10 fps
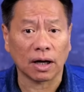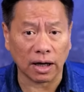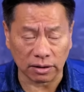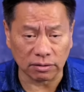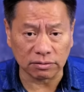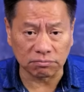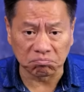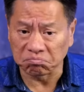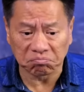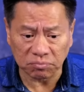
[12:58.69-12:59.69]
I don't
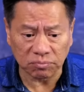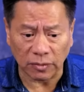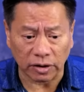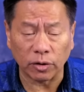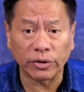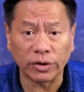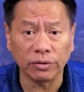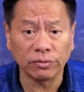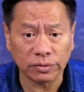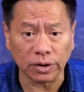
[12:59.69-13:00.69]
agree with you.